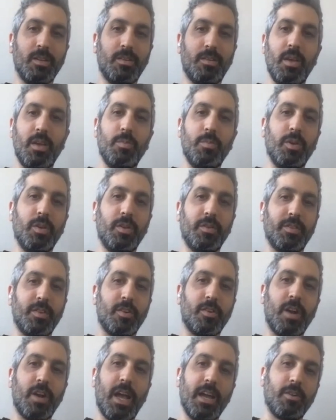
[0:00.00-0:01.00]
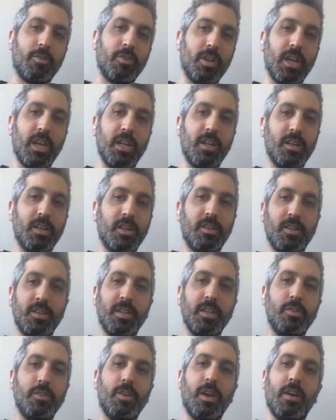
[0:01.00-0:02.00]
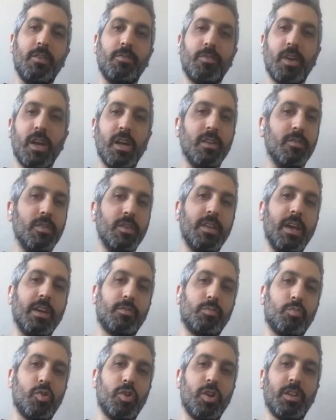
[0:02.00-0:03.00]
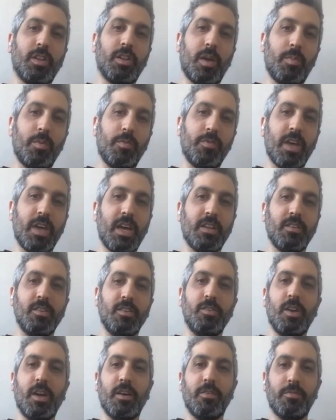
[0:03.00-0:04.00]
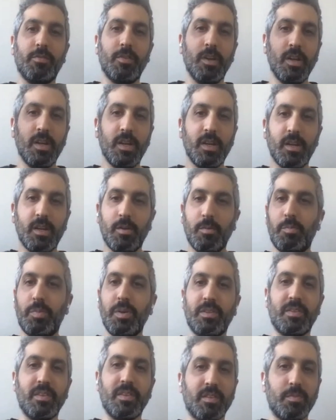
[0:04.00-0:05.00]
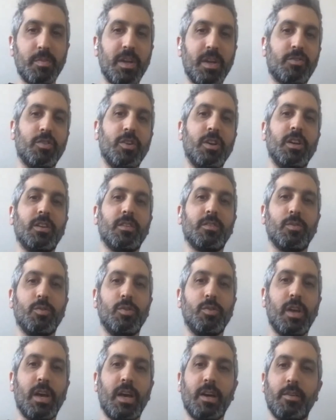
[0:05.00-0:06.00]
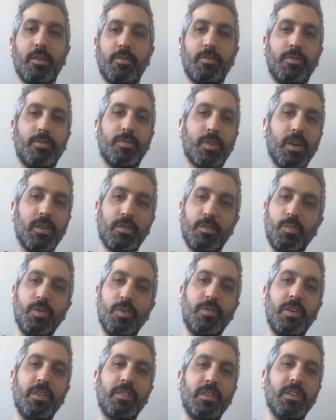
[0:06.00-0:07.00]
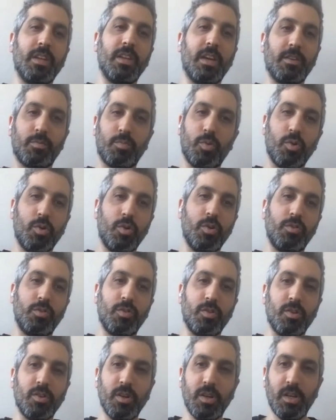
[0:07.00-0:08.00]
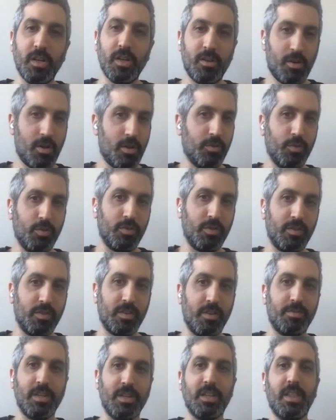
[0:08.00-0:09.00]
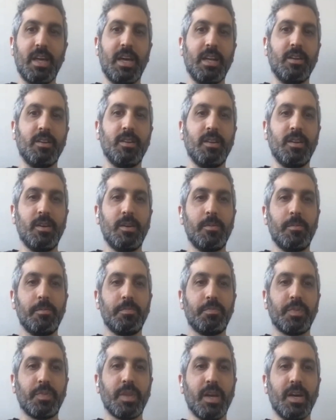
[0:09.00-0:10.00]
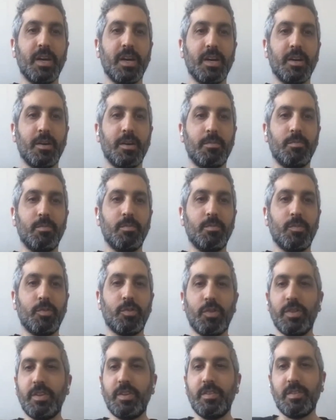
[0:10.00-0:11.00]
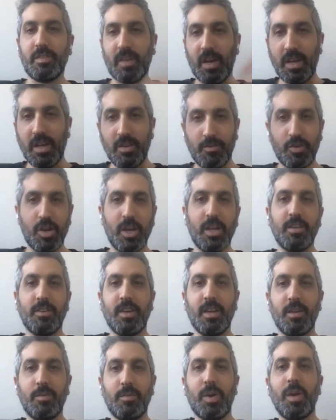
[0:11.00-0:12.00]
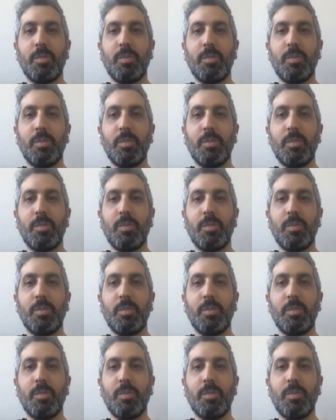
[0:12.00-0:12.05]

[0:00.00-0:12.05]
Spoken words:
tables that are aggregated, and then you have kind of a dashboard on top of that, and you have business metrics, or you have customer-facing dashboards, or all sorts of stuff like that. So this is kind of your end-to-end